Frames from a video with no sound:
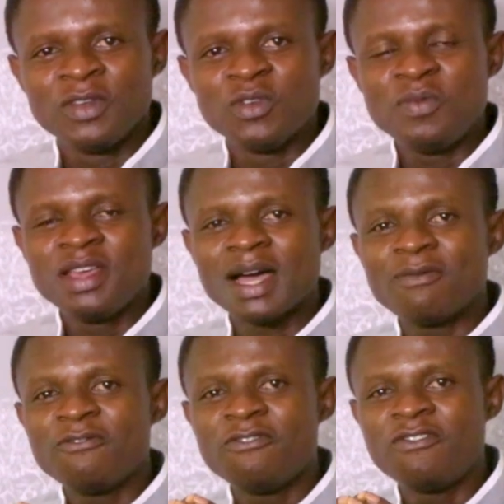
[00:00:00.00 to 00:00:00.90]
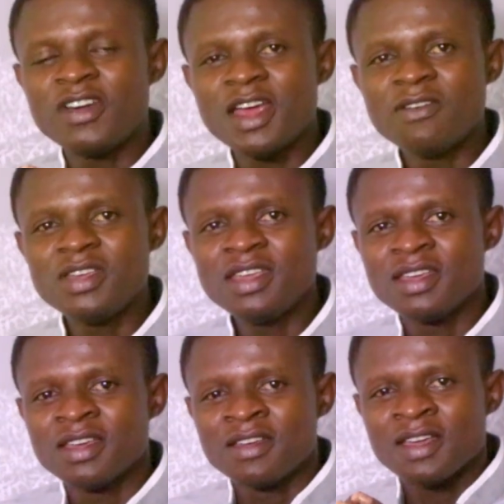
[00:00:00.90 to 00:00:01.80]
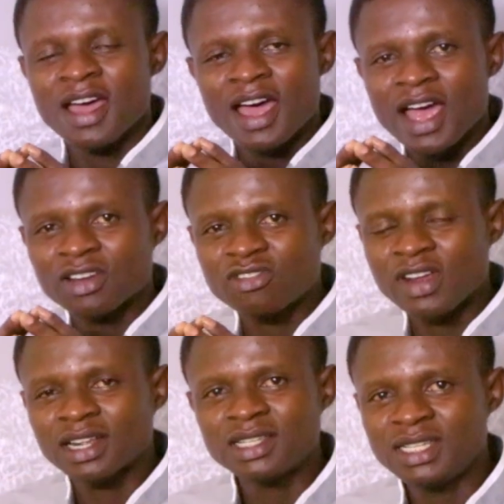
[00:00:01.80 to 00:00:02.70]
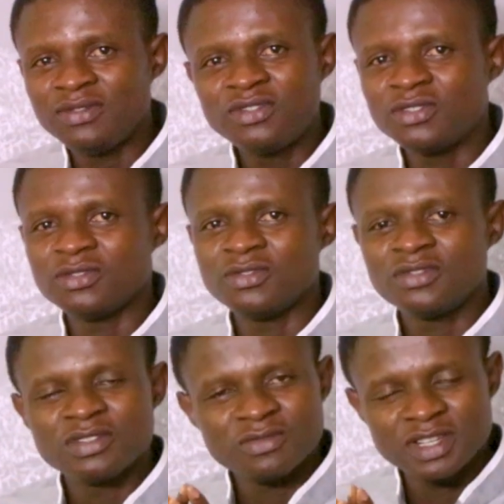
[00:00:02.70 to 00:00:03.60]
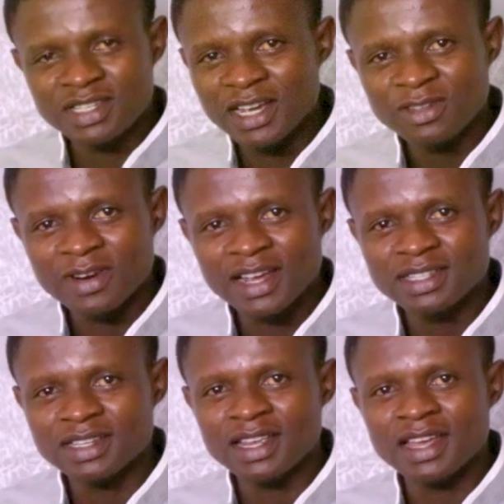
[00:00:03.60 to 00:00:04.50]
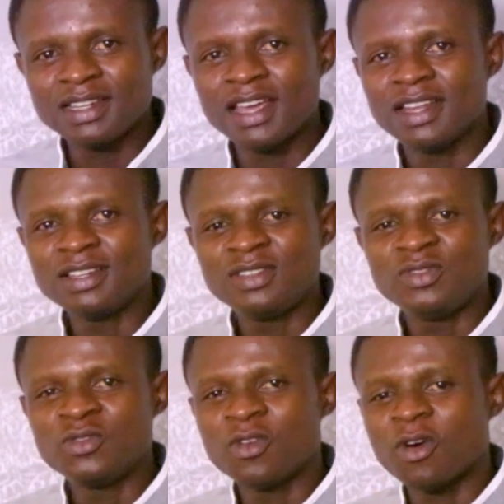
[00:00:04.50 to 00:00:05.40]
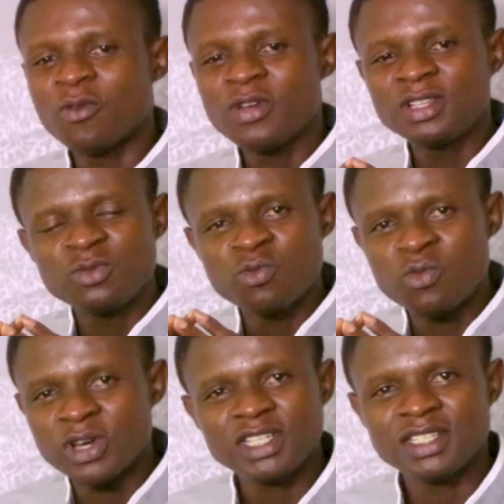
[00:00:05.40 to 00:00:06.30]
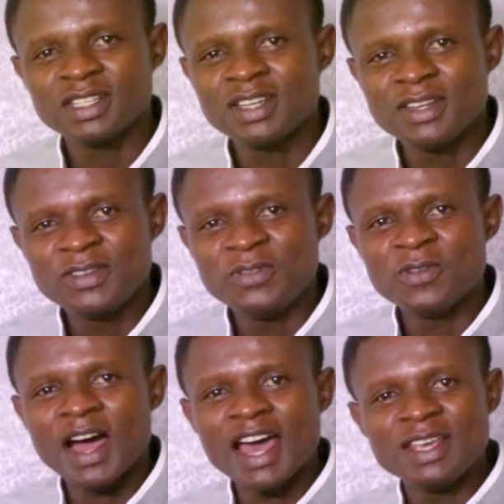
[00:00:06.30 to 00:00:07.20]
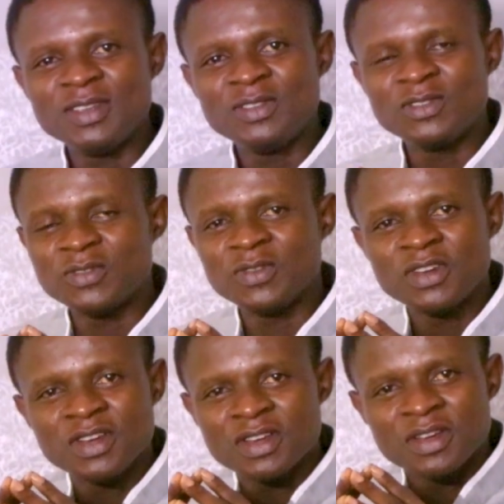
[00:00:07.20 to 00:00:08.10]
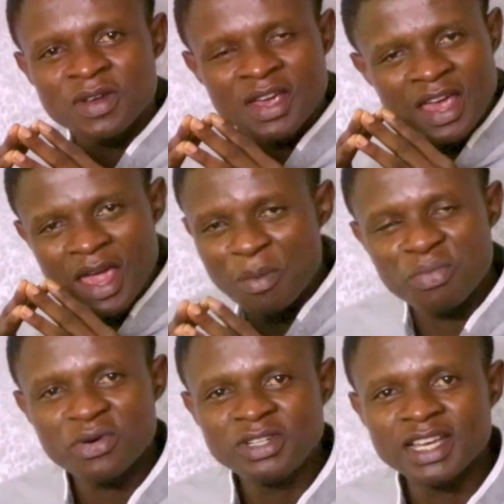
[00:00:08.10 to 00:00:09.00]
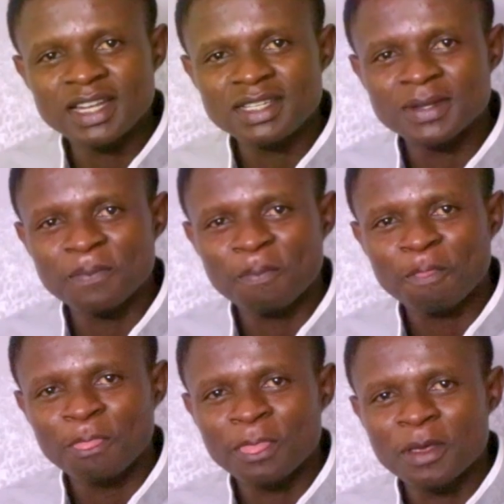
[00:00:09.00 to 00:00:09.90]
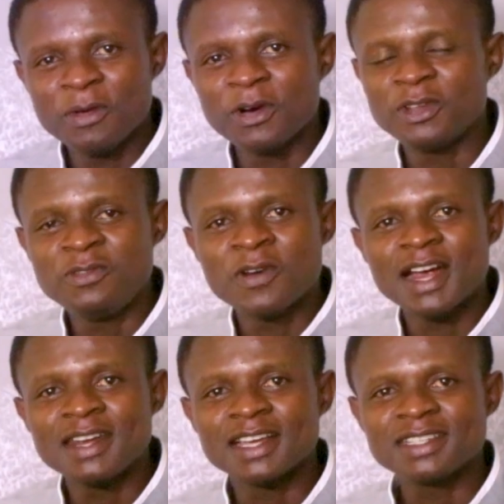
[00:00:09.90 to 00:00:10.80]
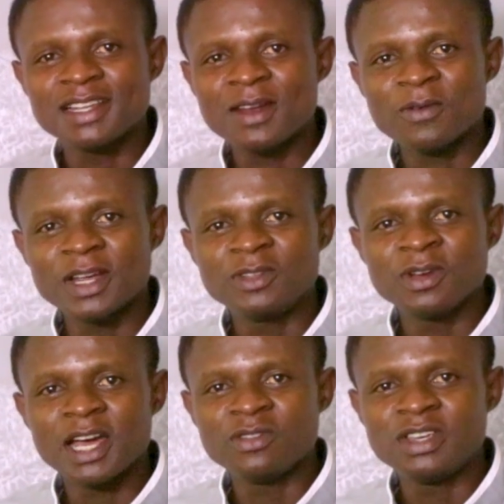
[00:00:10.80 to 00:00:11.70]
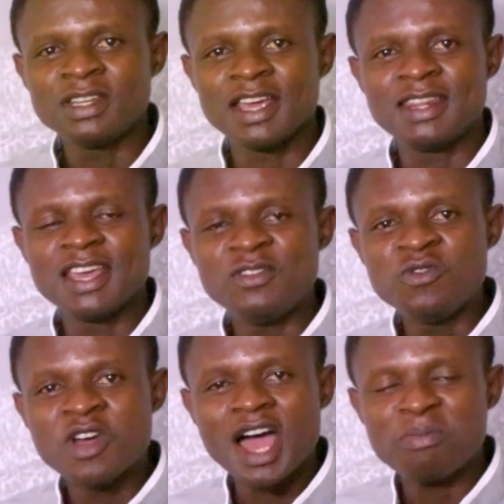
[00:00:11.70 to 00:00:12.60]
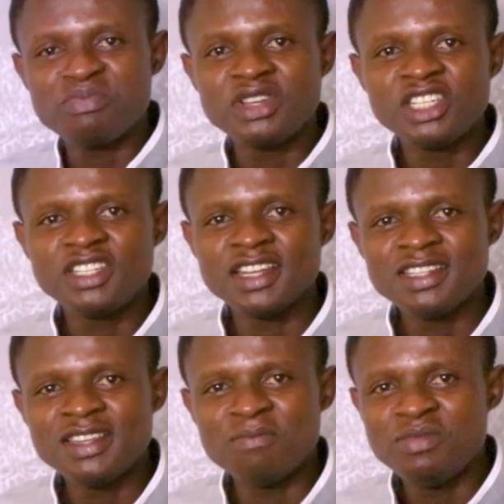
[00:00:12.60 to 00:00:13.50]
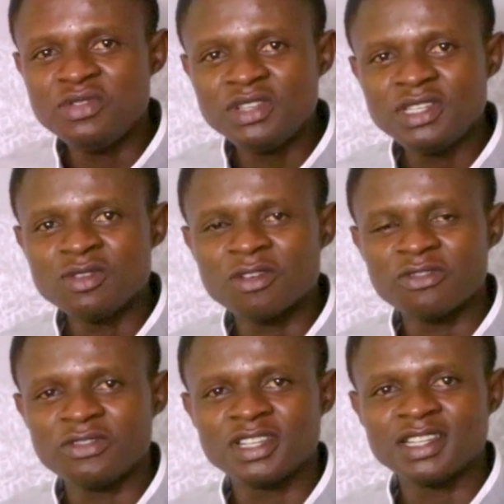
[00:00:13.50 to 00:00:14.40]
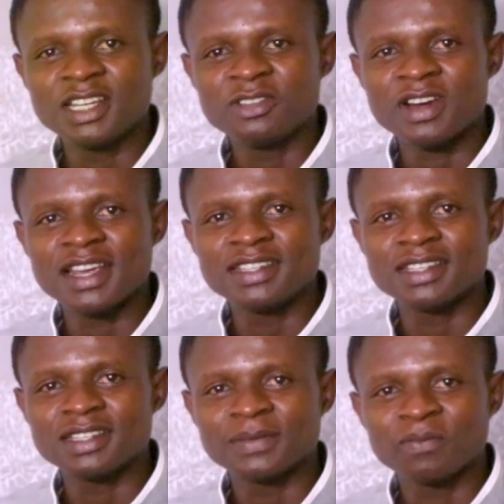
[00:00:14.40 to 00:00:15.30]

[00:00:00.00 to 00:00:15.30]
you become very attractive to research writing, and then you always wish you are into a project because you understand what you are doing and then you appreciate the beauty of research writing.